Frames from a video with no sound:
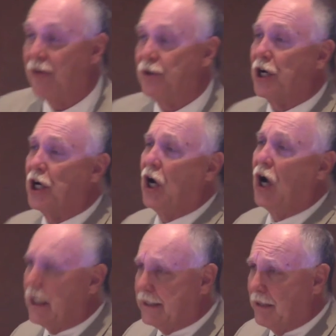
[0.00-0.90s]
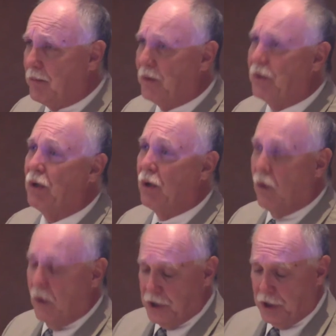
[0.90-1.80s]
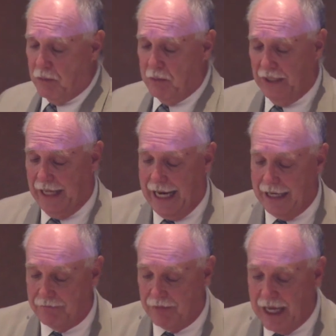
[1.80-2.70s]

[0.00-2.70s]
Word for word: either to gossip or to complain.